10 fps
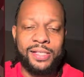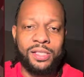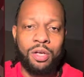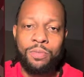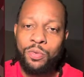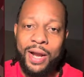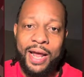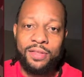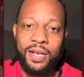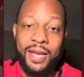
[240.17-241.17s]
is going to be right
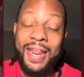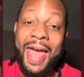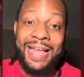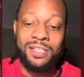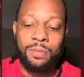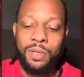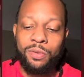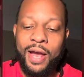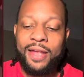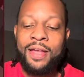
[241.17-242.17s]
after that. It has to be,
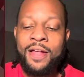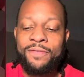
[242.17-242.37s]
right?